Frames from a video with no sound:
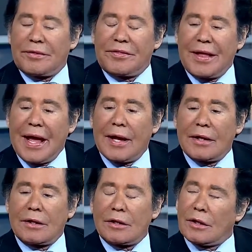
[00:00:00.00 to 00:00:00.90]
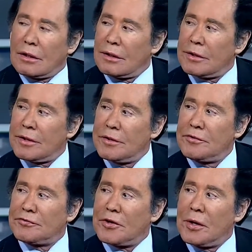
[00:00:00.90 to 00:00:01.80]
that you
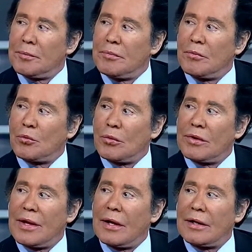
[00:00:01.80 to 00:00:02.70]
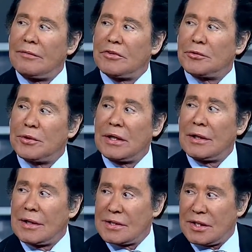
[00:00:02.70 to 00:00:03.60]
learned from without even
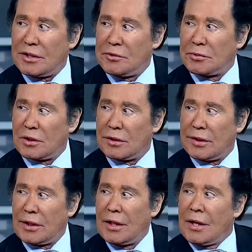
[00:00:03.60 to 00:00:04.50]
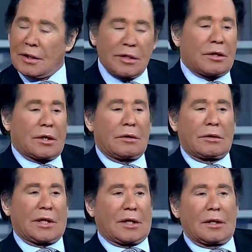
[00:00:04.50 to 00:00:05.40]
realizing you were learning. You can
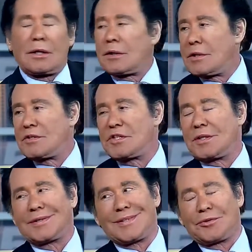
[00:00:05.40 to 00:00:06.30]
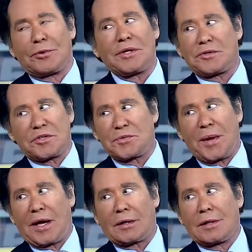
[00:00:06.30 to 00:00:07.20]
only look at those things in
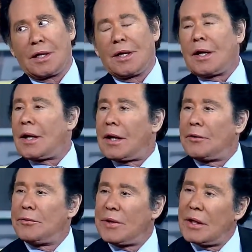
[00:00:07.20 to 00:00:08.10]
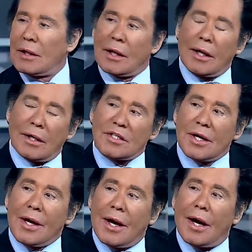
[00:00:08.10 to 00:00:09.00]
retrospect and realize
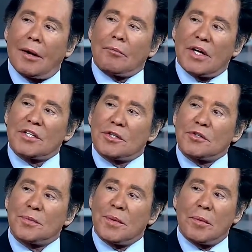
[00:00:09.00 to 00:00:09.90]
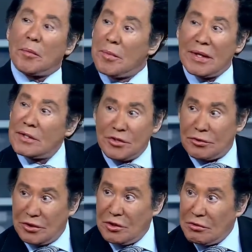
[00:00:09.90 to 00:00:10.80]
how much those people meant
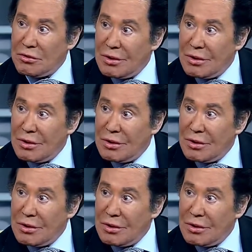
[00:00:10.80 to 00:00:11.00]
to you,